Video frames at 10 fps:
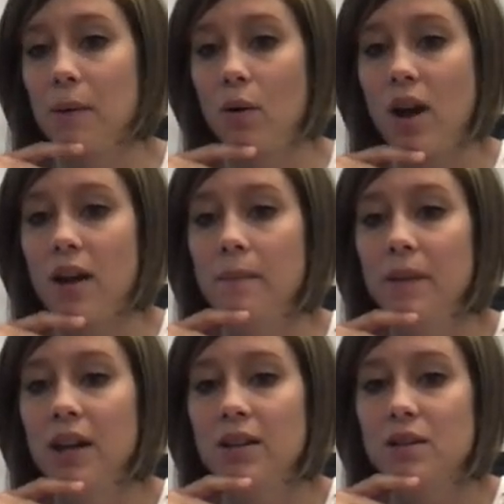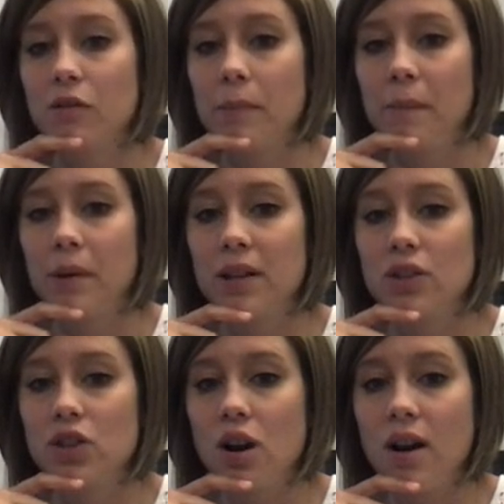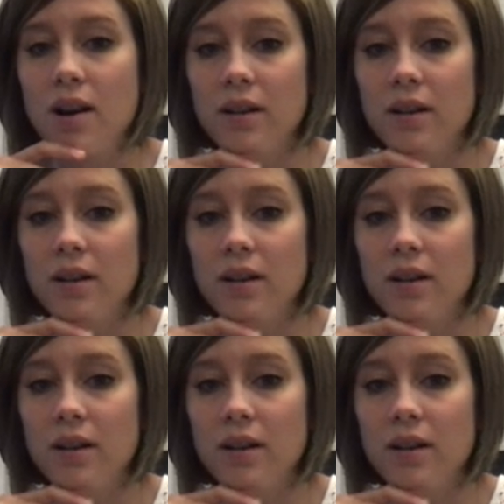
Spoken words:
okay? So remember this chart?